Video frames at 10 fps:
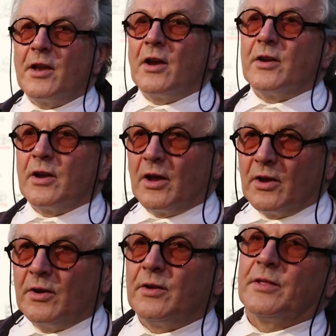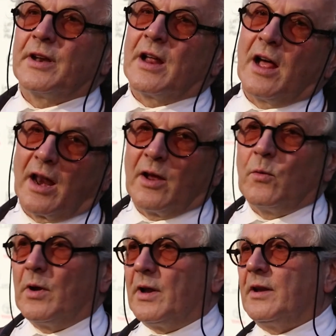I don't know that
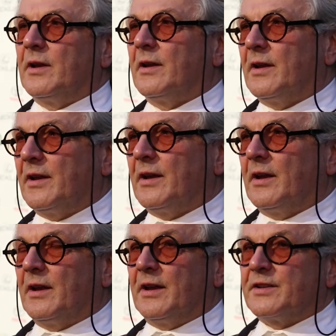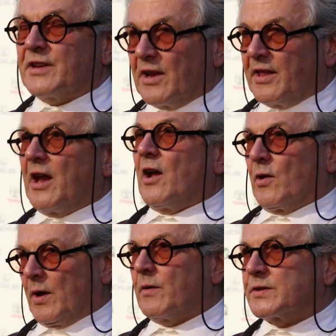Hollywood, it's their
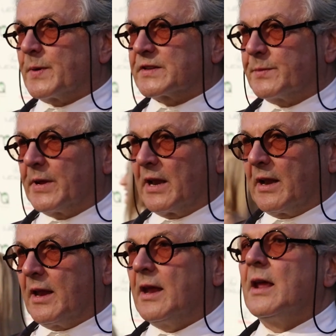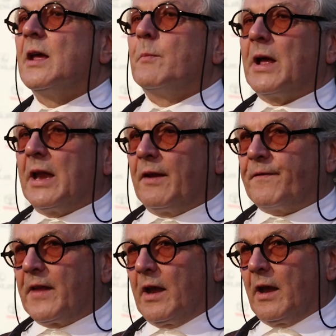only responsibility, but if
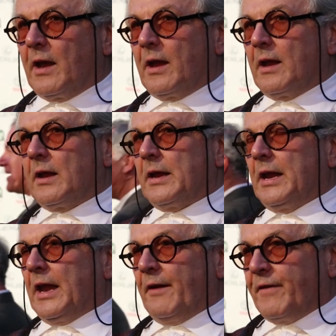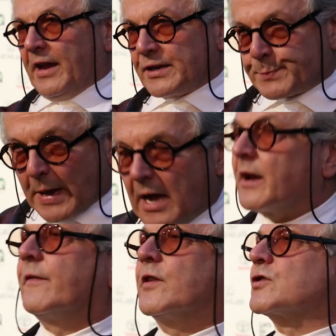it is
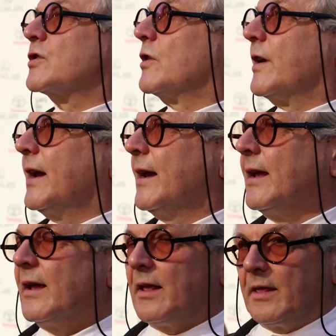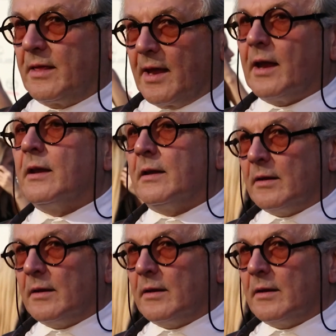part of your story, then